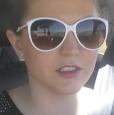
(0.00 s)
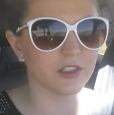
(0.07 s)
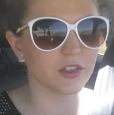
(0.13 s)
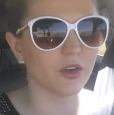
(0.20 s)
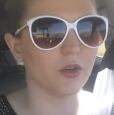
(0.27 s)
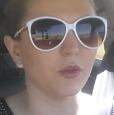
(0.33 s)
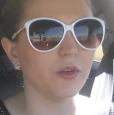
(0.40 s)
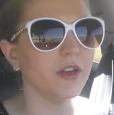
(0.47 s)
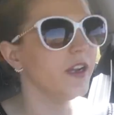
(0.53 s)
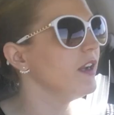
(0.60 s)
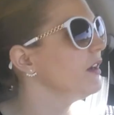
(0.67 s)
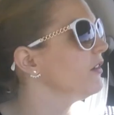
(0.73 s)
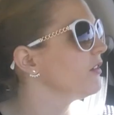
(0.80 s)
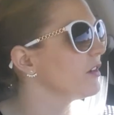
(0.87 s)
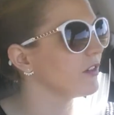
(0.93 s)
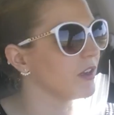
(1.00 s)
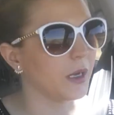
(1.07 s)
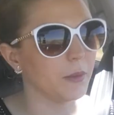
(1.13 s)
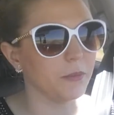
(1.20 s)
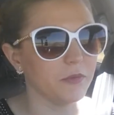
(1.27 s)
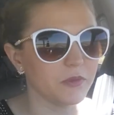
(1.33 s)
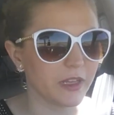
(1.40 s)
So,
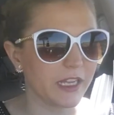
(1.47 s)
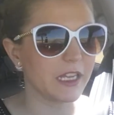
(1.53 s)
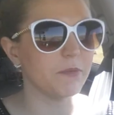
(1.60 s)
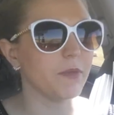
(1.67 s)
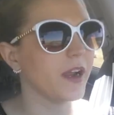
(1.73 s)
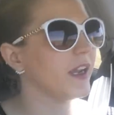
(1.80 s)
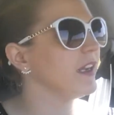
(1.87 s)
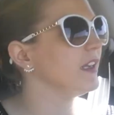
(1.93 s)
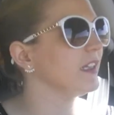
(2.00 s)
like in my